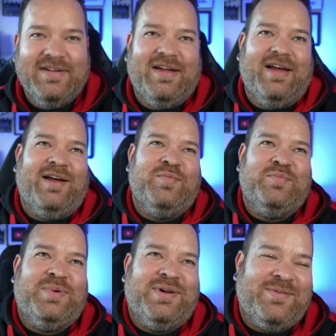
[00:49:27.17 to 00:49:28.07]

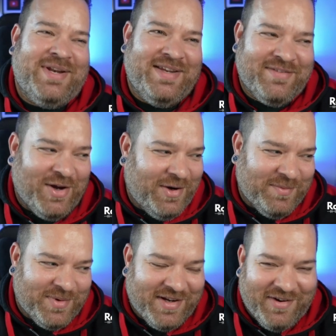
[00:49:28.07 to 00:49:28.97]
But when you've got
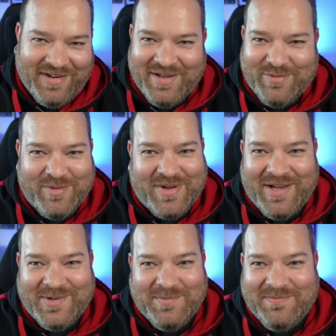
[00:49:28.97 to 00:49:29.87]
them, you can't live
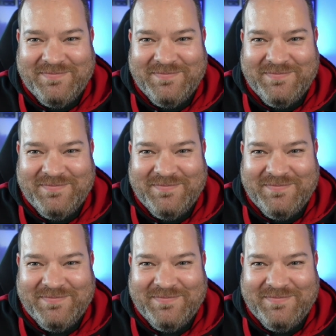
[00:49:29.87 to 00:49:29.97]
without them.